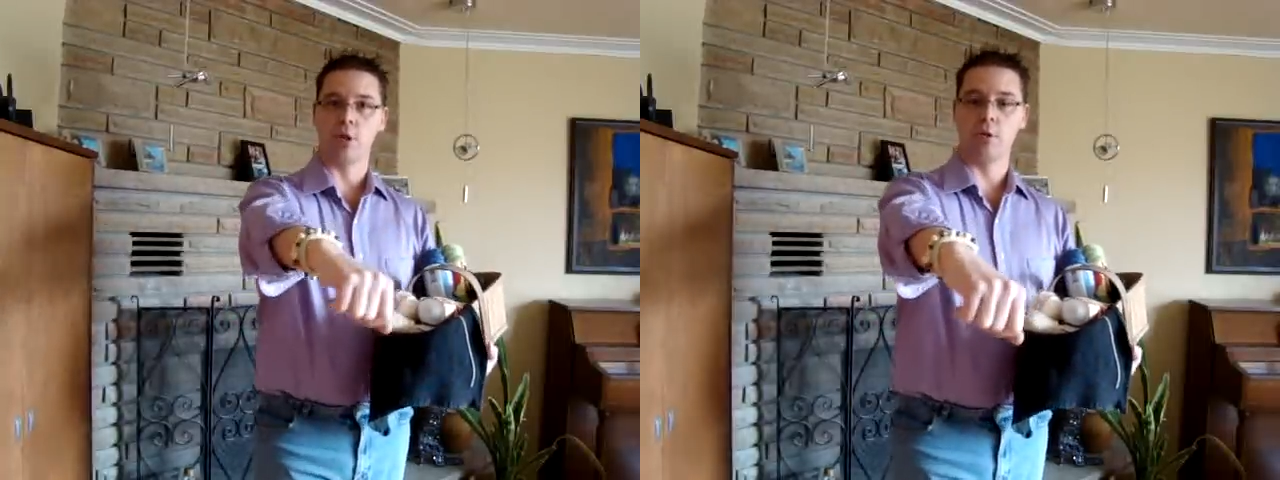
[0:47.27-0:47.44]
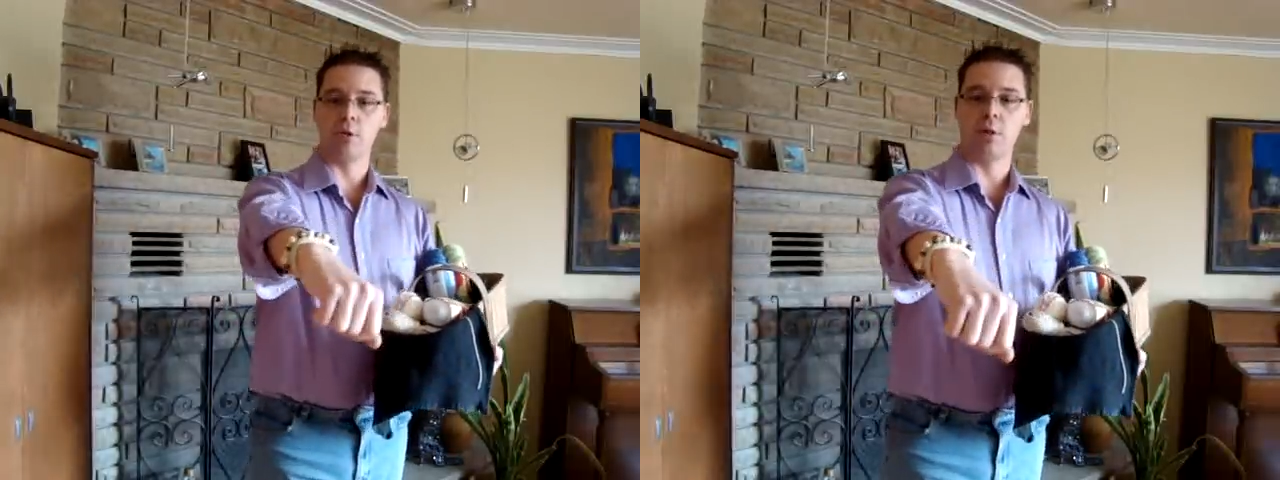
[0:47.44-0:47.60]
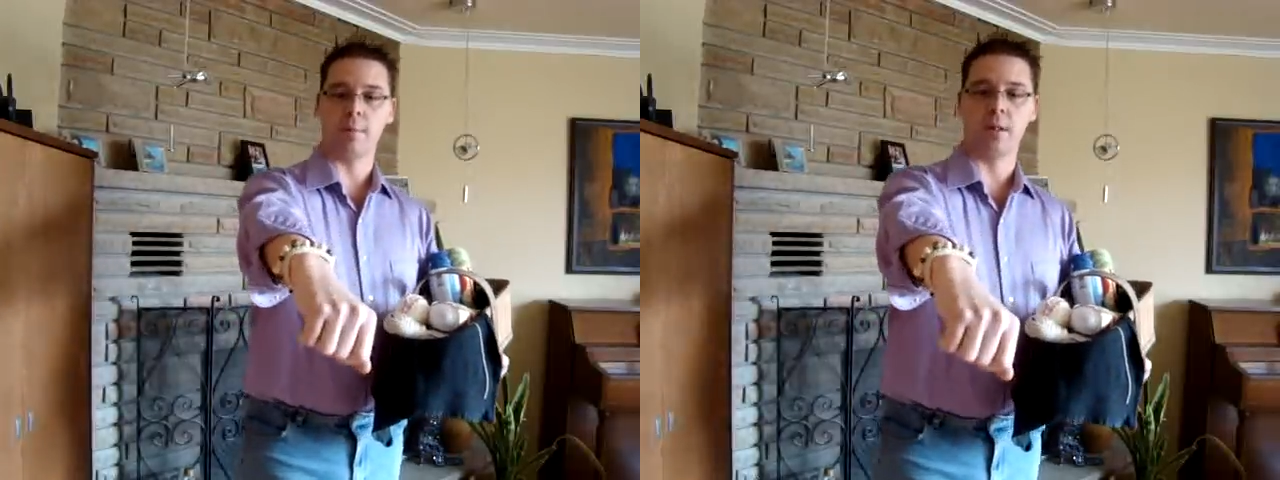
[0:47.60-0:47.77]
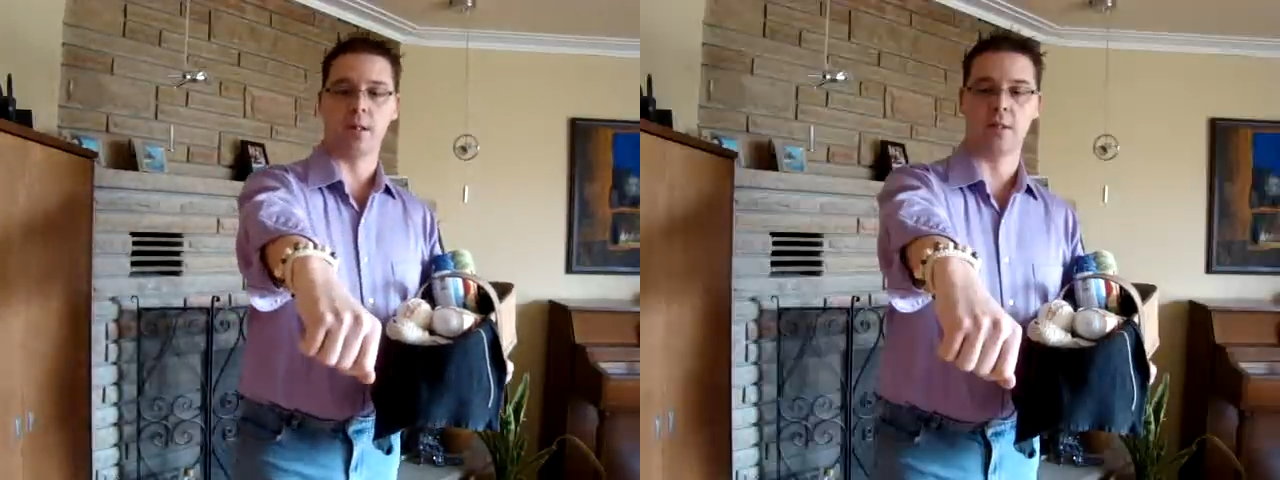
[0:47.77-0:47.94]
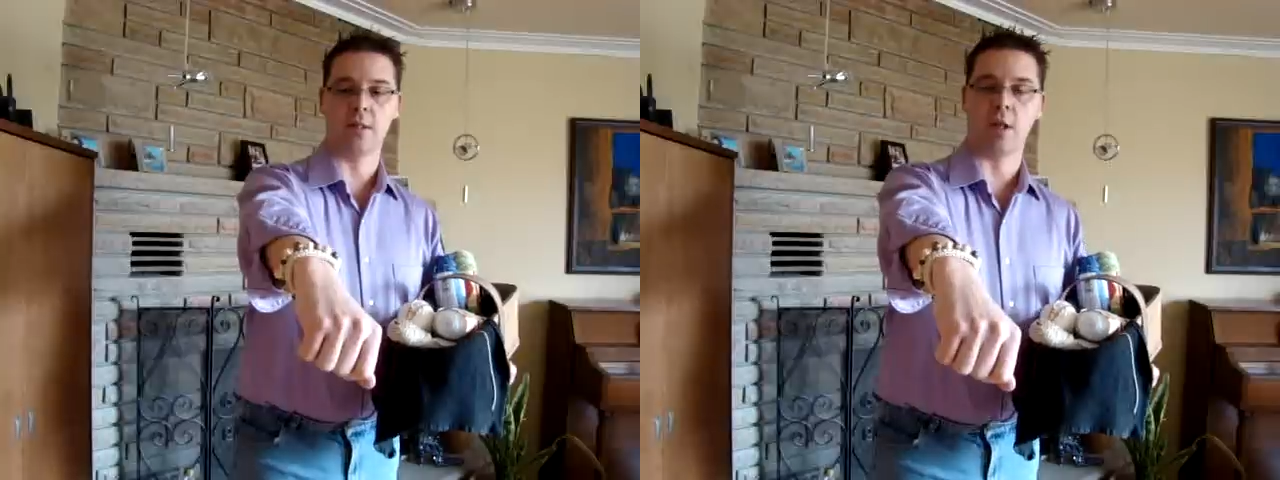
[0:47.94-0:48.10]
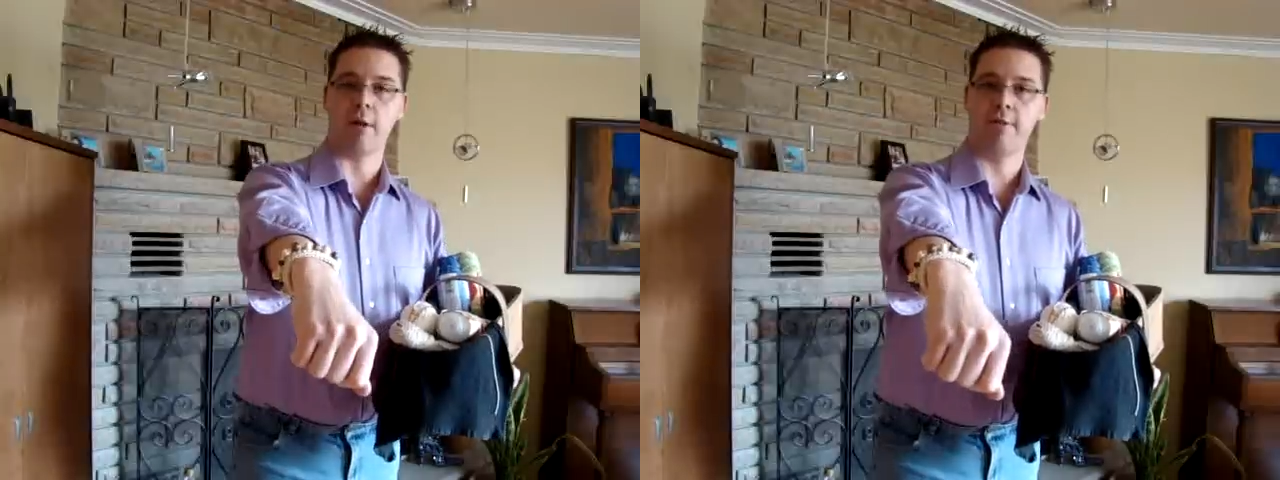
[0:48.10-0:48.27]
do some of
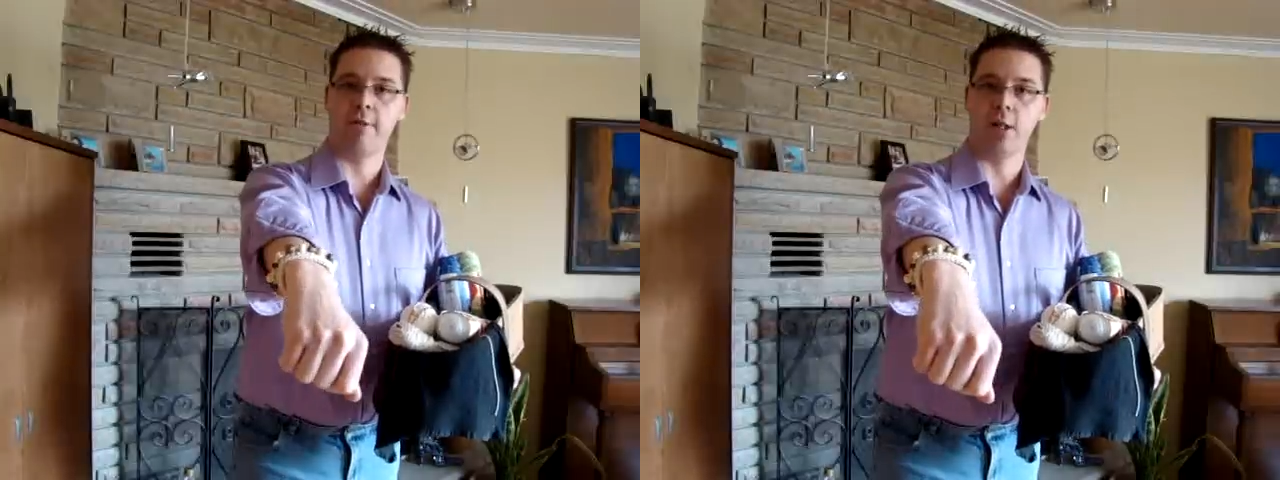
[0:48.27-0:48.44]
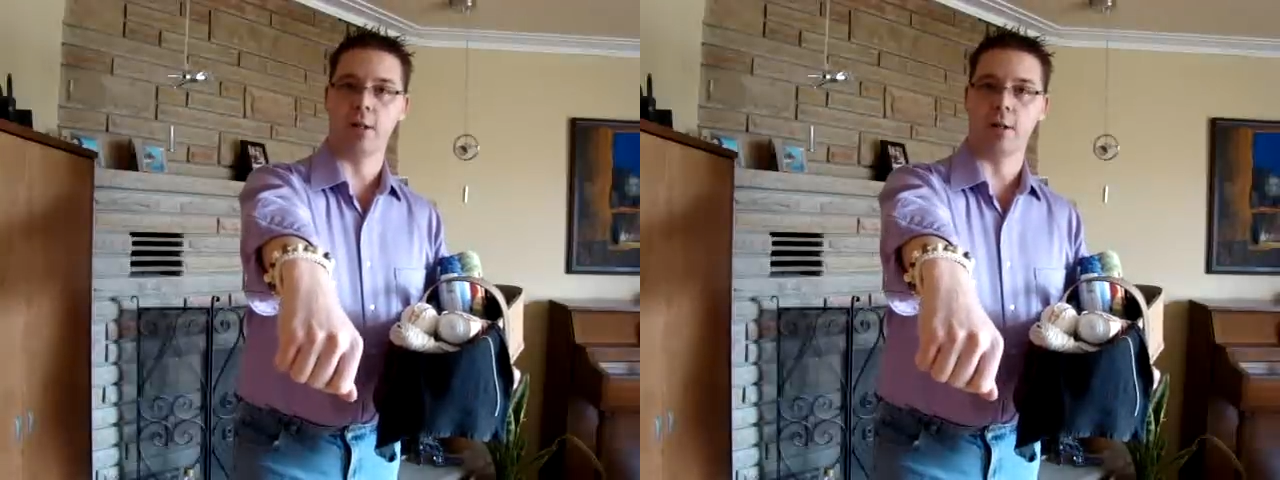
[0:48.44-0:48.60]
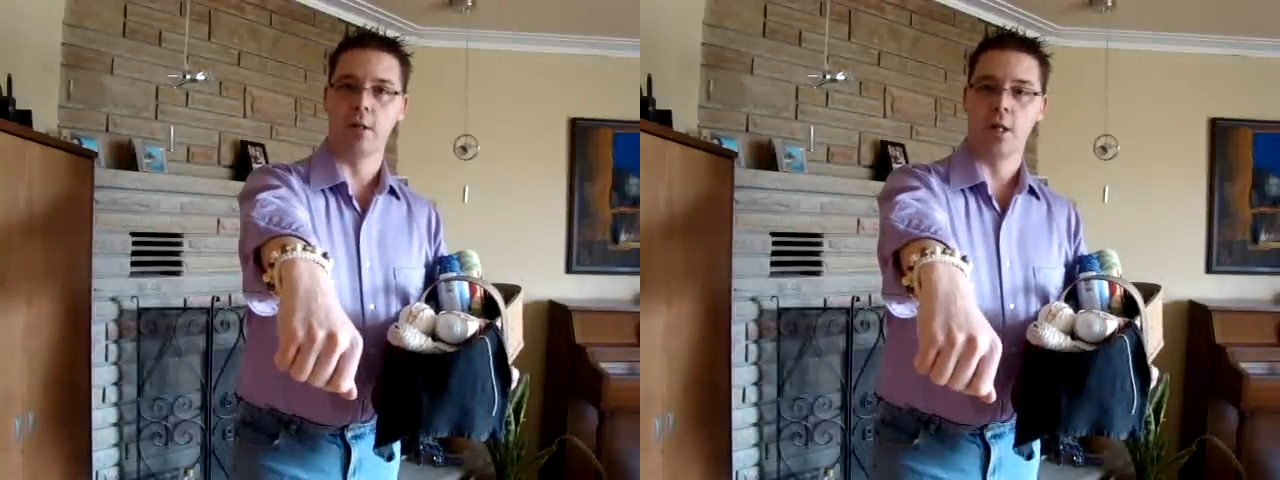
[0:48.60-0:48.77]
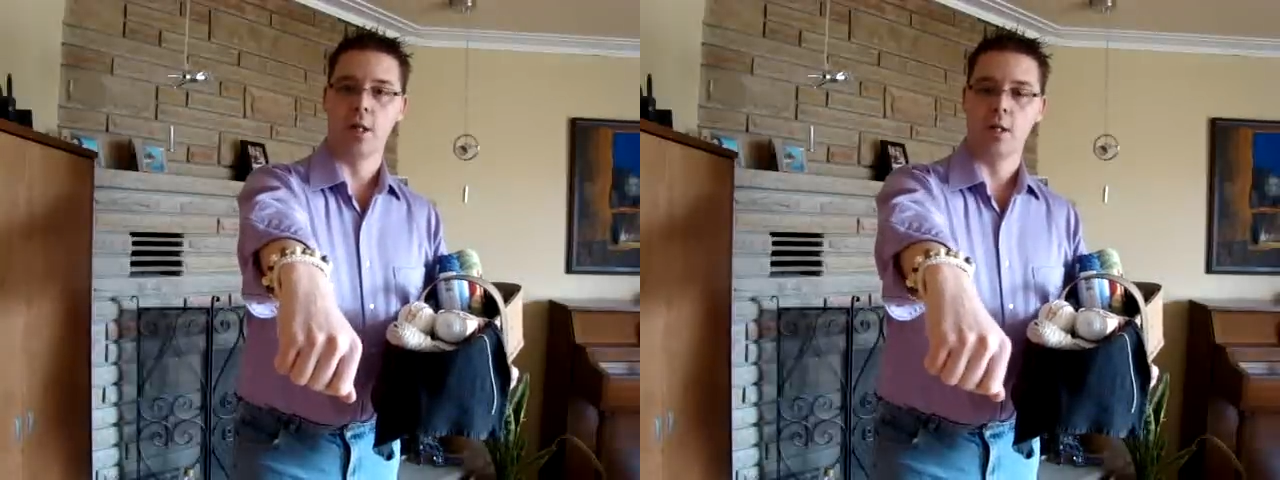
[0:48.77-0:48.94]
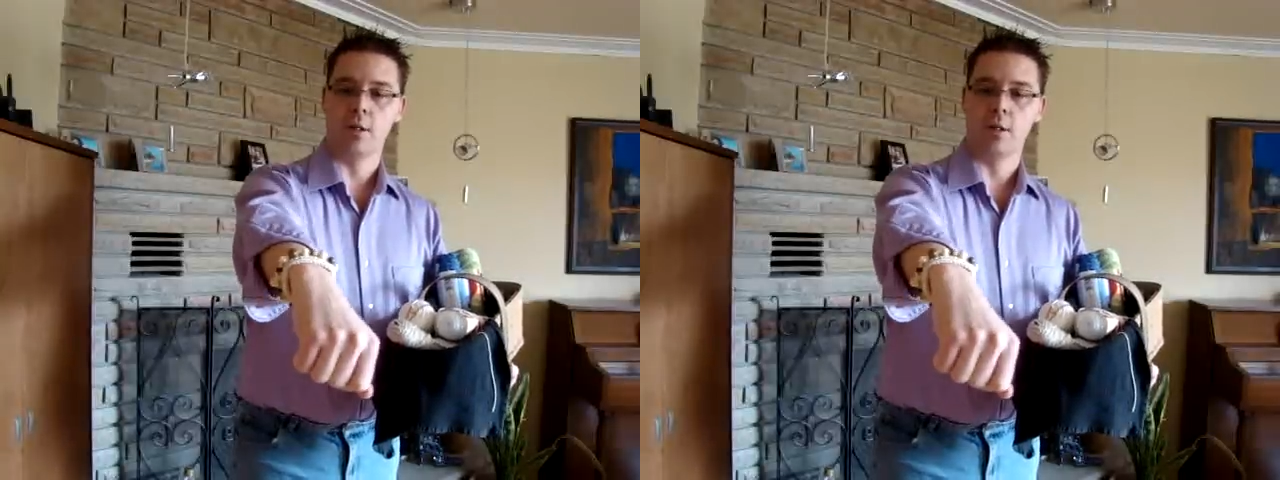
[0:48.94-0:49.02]
this stuff here.